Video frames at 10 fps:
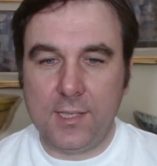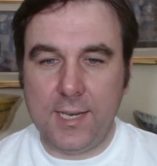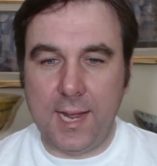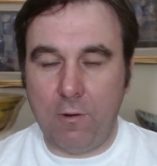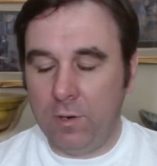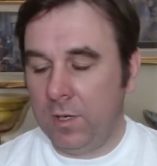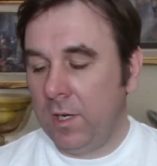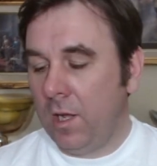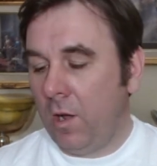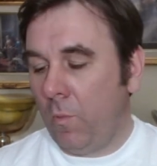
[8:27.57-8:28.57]
Now,
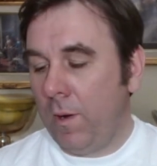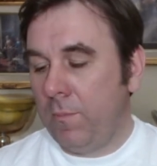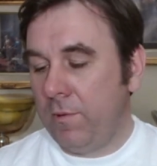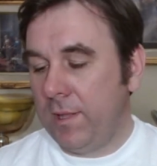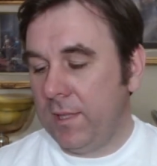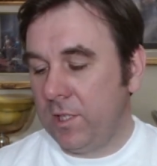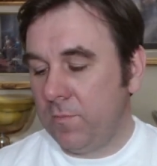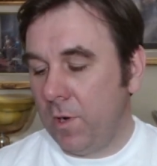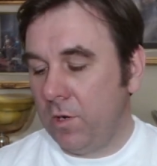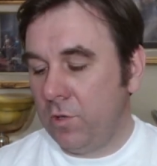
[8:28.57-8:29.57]
when we're in
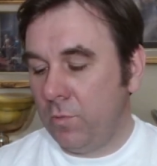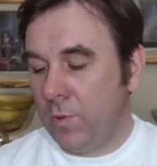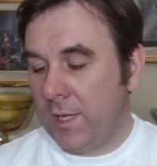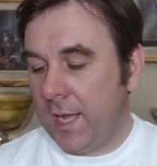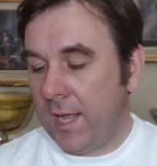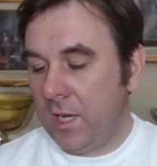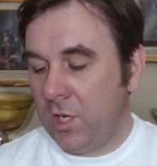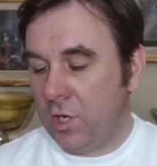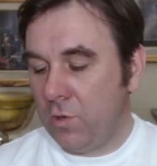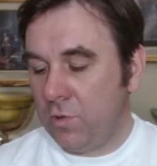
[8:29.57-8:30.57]
this mode, we
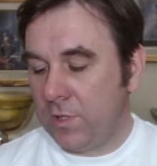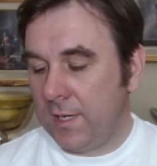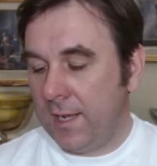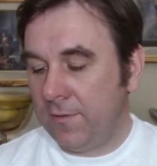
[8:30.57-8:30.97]
can use